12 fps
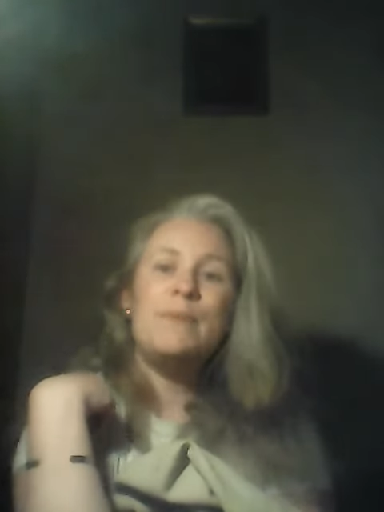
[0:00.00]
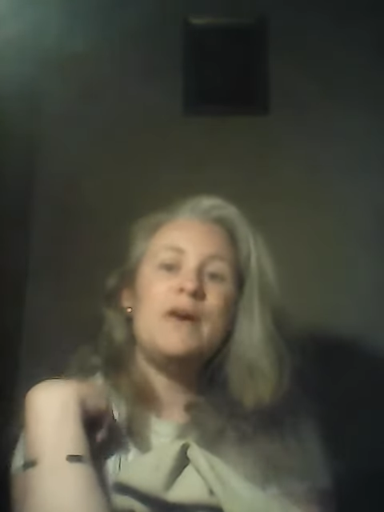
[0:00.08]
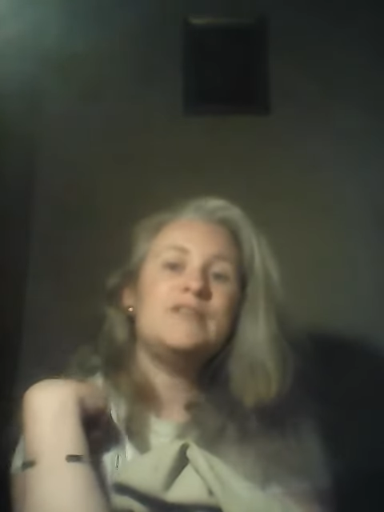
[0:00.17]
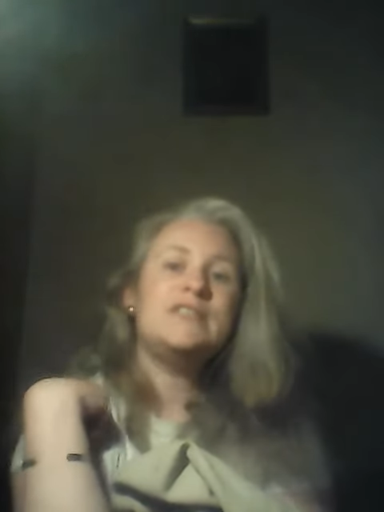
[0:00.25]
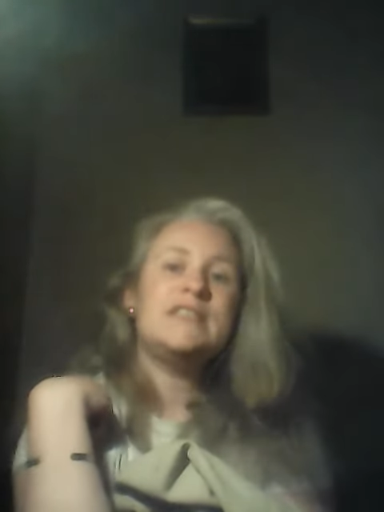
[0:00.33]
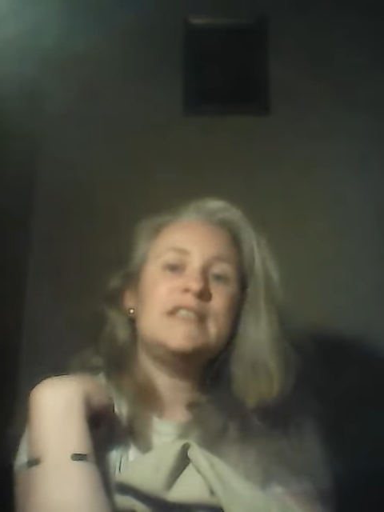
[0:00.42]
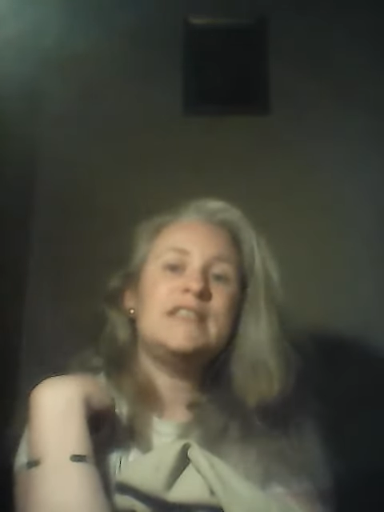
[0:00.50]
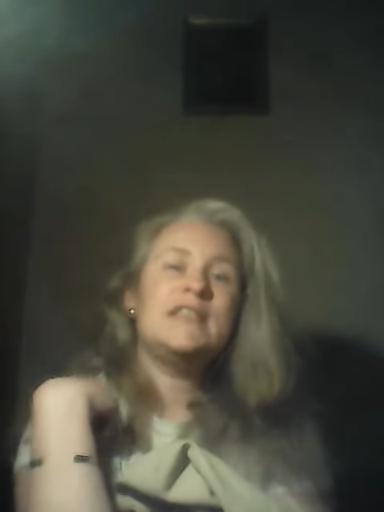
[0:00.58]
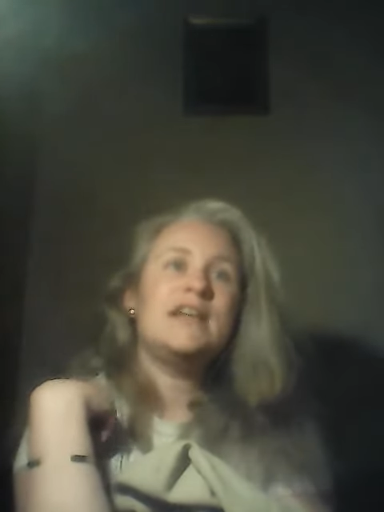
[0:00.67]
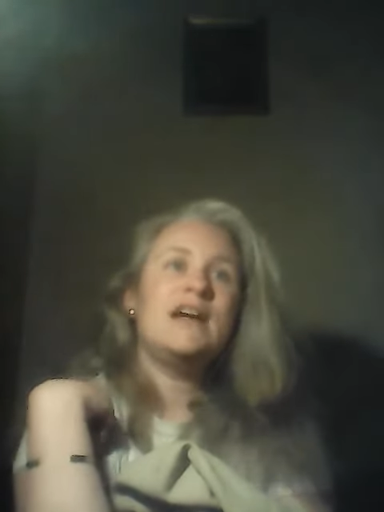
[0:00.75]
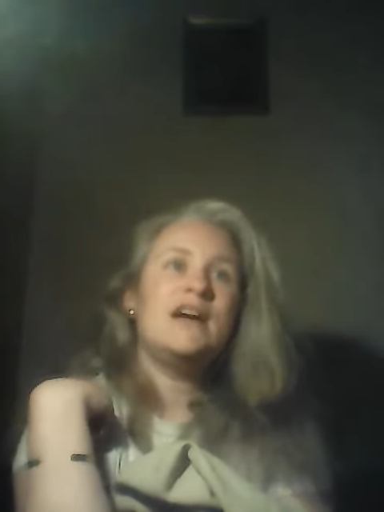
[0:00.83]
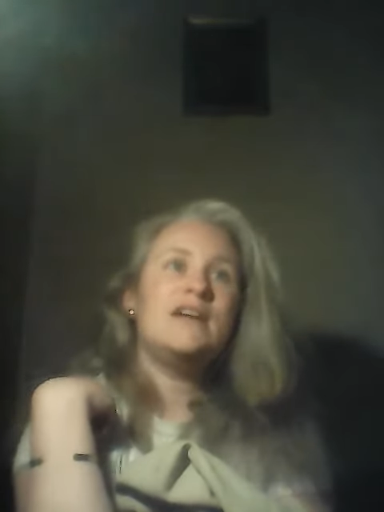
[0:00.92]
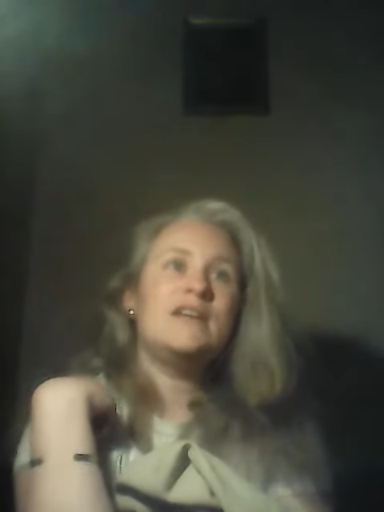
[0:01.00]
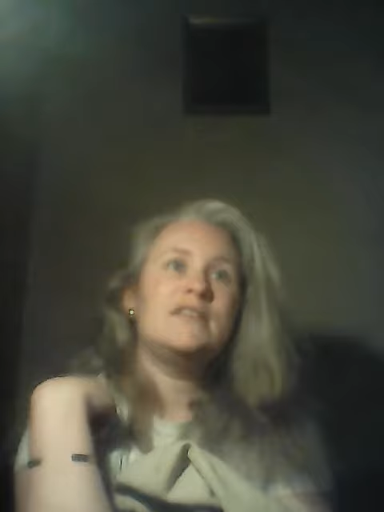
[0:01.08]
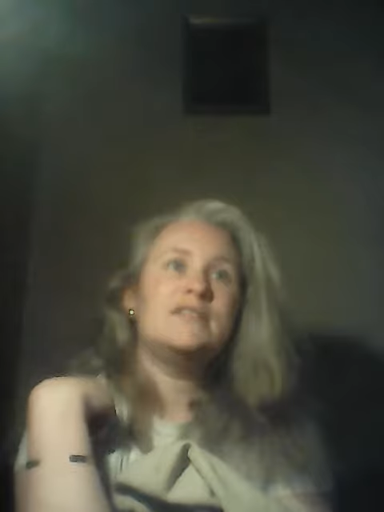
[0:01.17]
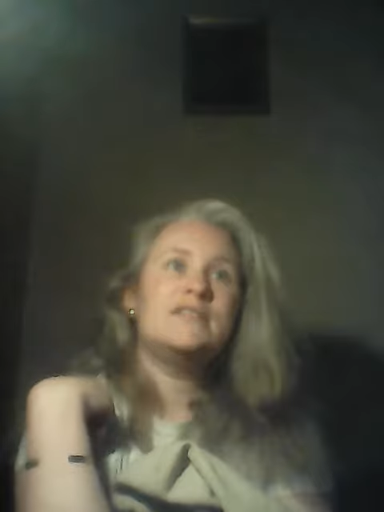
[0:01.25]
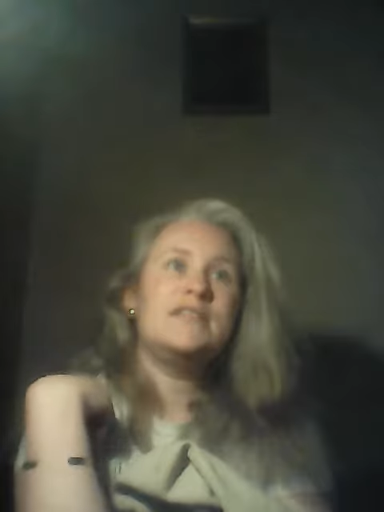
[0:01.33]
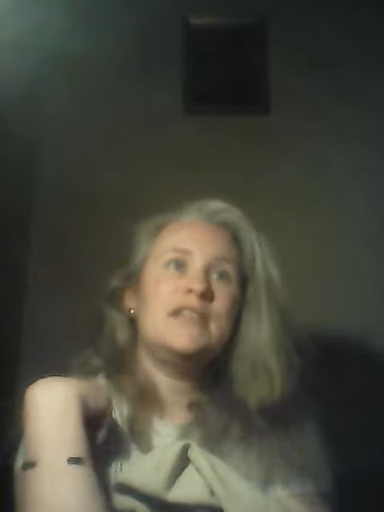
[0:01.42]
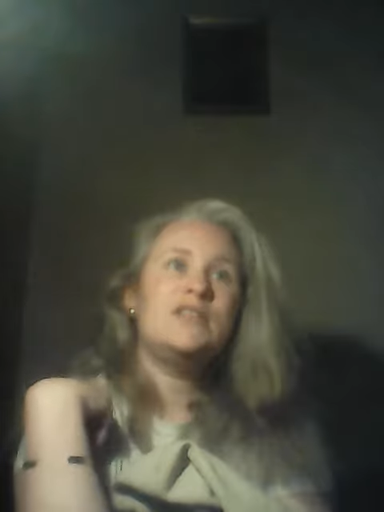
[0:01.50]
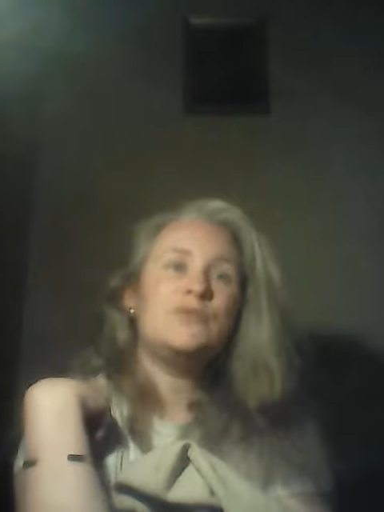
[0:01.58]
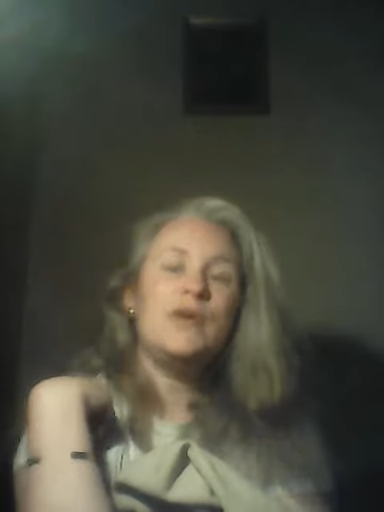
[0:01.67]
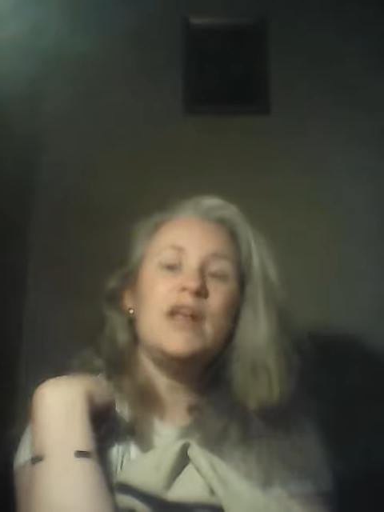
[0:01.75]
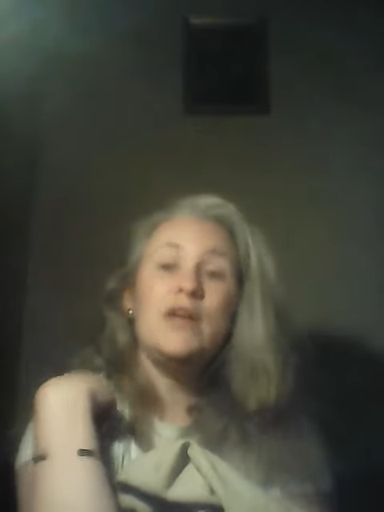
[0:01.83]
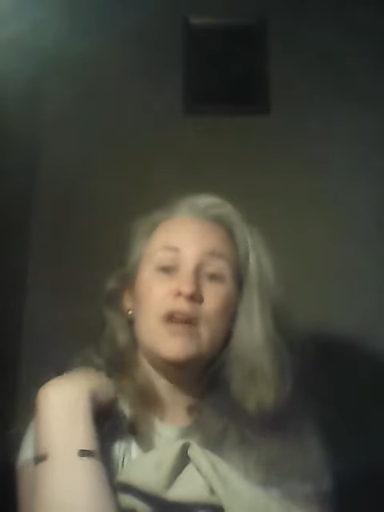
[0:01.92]
body uh, did
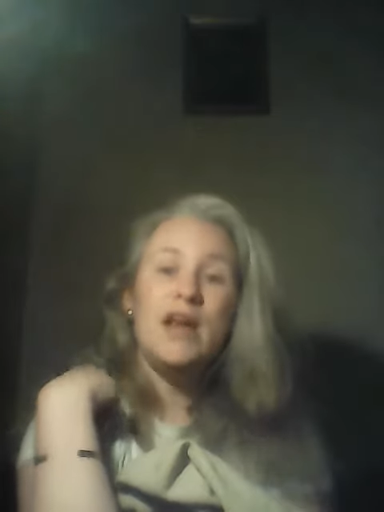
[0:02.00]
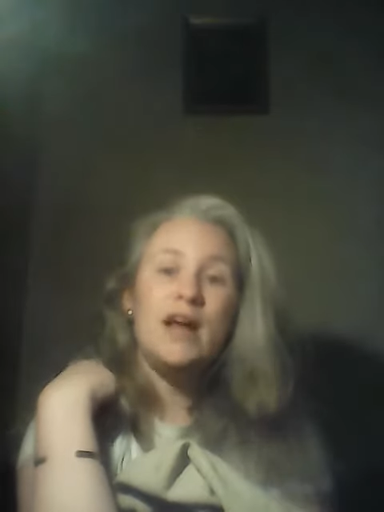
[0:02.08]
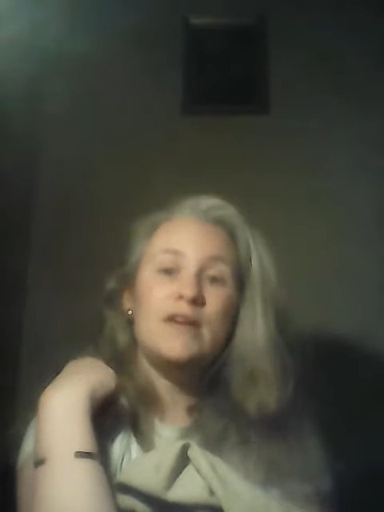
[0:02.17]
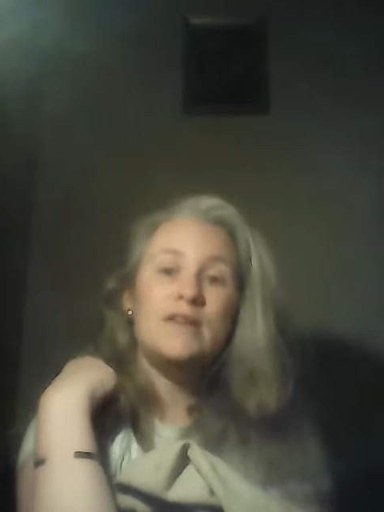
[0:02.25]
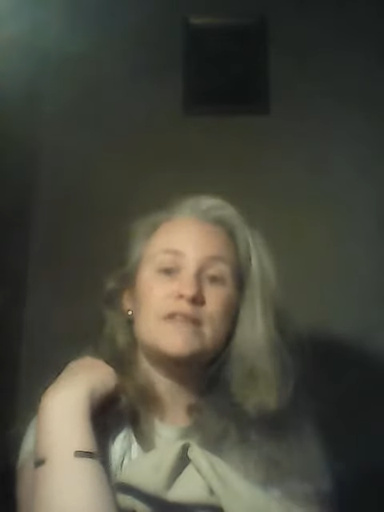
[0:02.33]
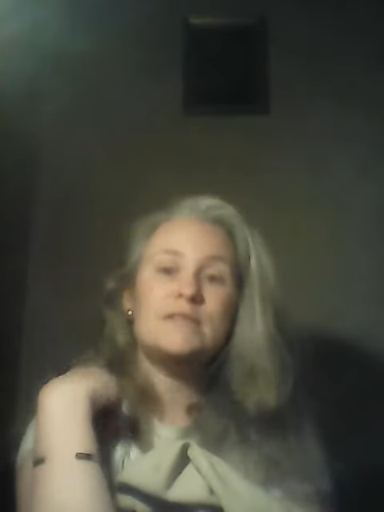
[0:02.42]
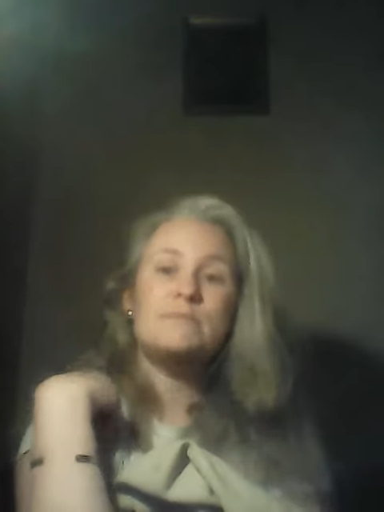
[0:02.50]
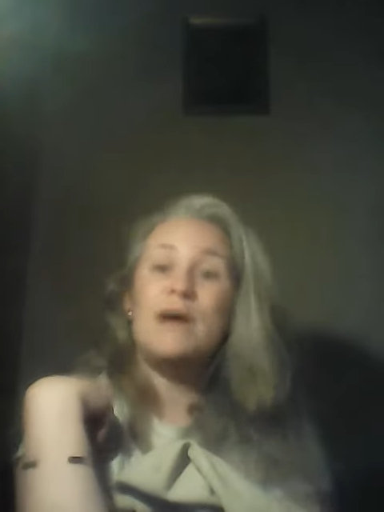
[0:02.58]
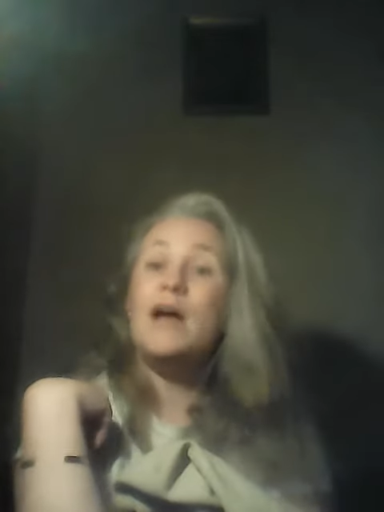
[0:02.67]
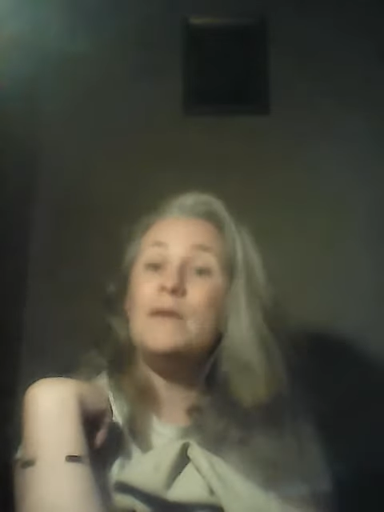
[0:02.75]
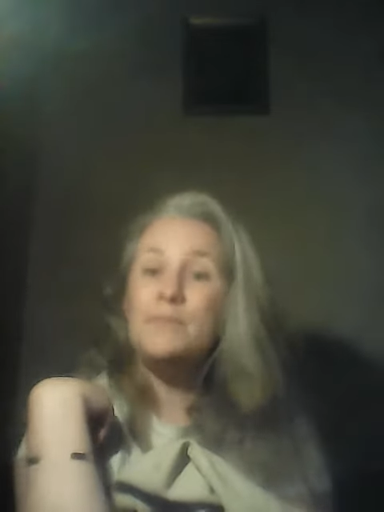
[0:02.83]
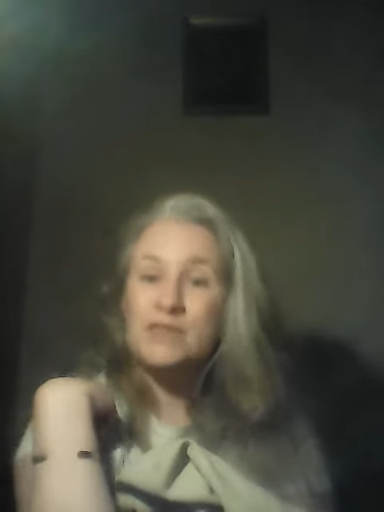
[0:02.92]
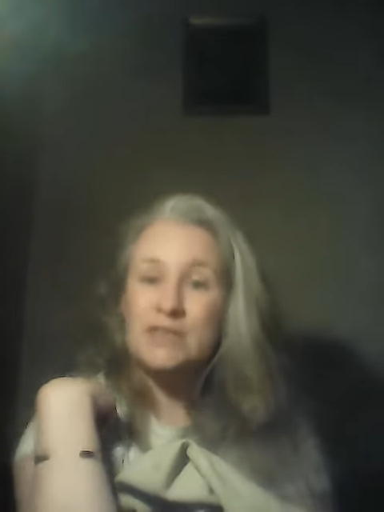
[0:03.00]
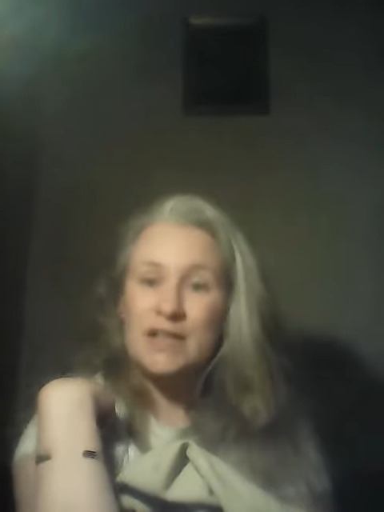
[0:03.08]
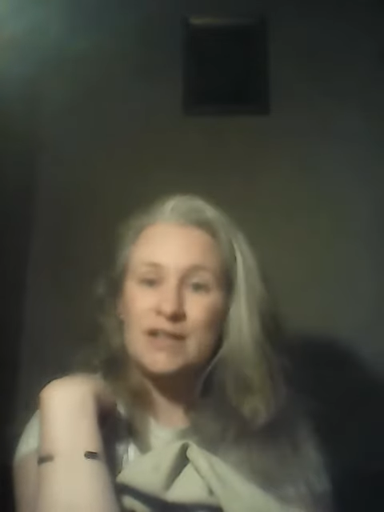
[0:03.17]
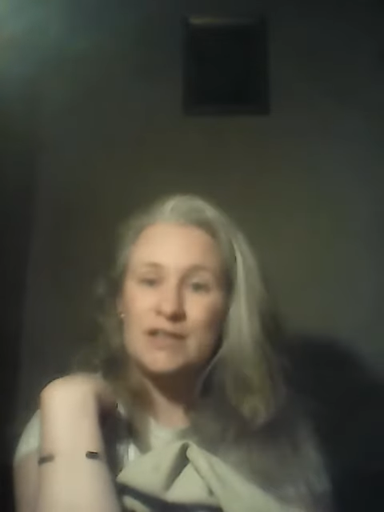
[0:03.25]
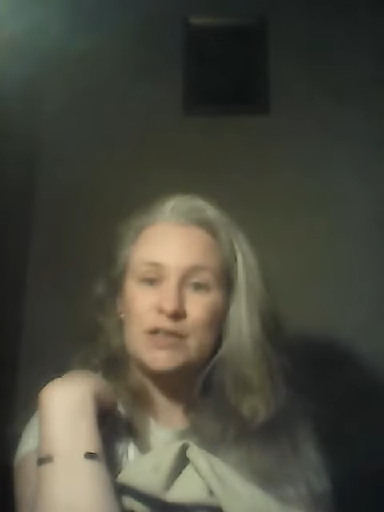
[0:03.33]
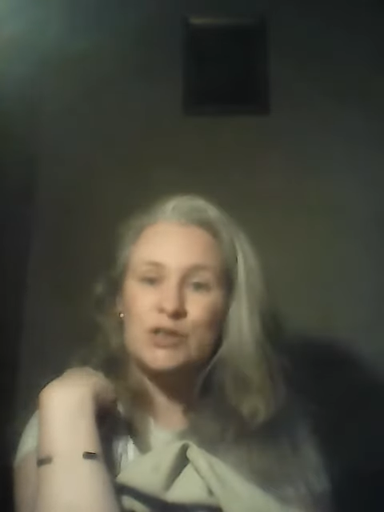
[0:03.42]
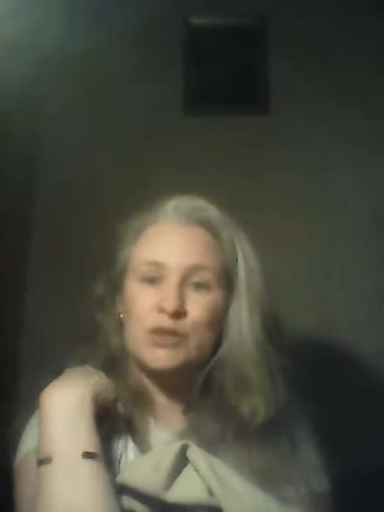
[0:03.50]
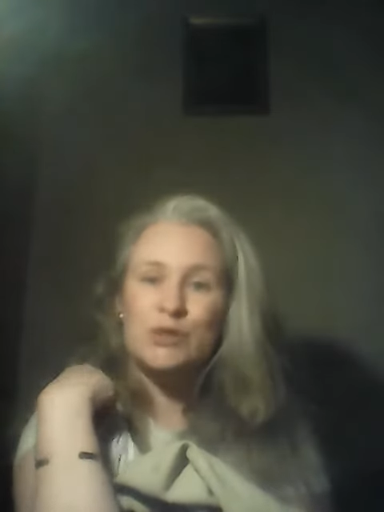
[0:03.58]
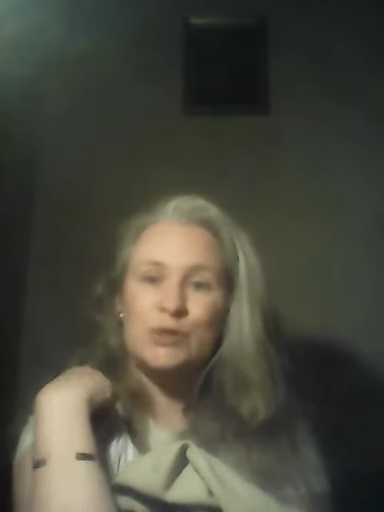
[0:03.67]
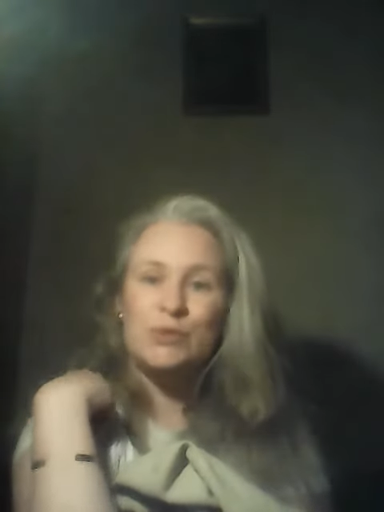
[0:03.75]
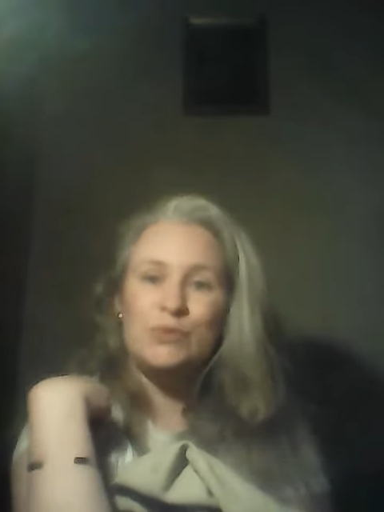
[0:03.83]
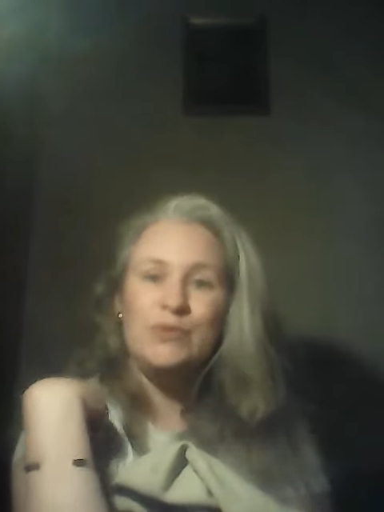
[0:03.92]
regularize my appetite
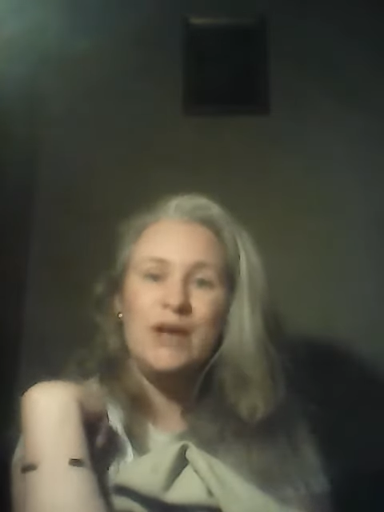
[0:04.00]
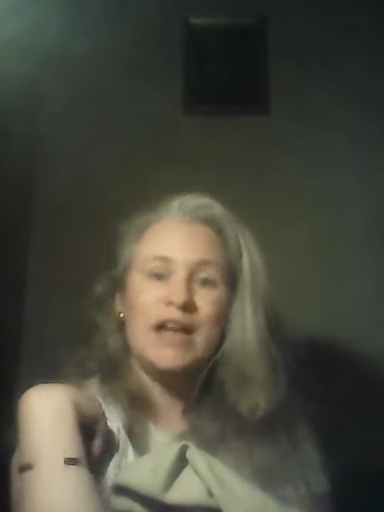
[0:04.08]
too.